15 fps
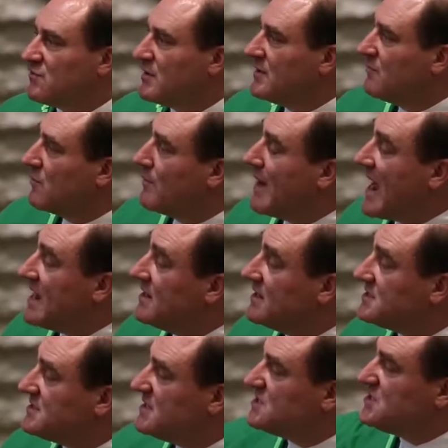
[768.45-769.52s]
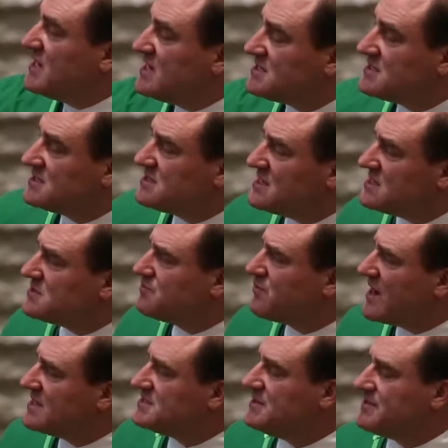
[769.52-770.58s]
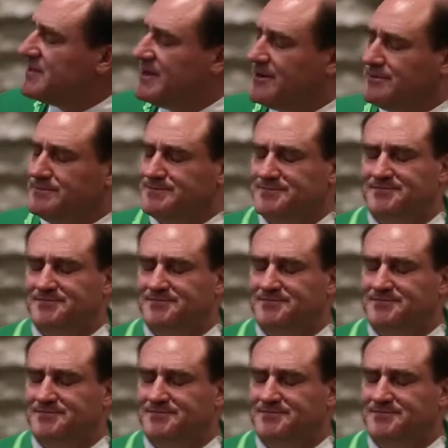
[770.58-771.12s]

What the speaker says: remind us that Jesus is present there.